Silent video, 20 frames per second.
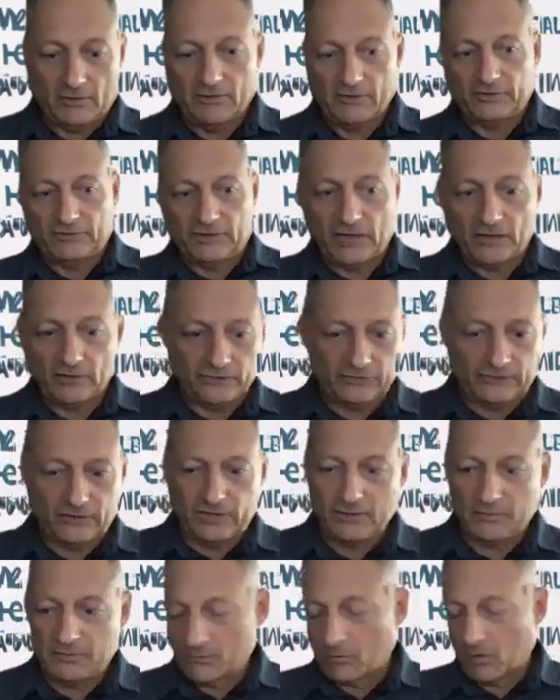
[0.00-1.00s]
and the sales
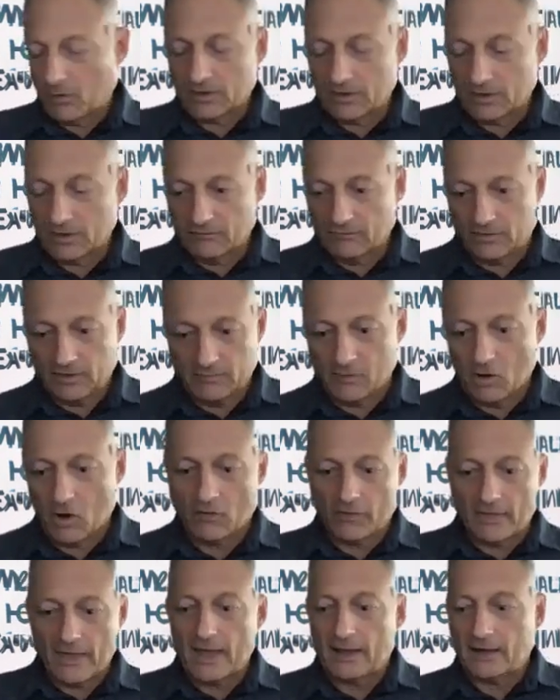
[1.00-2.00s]
team and the marketing team and
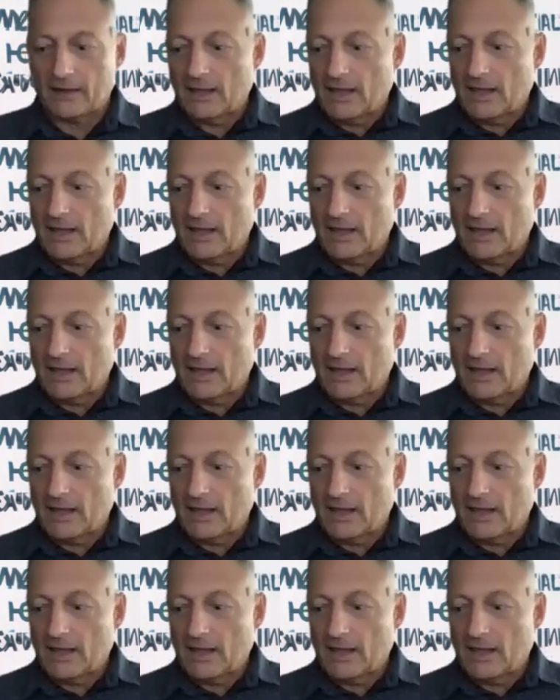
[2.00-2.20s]
all that.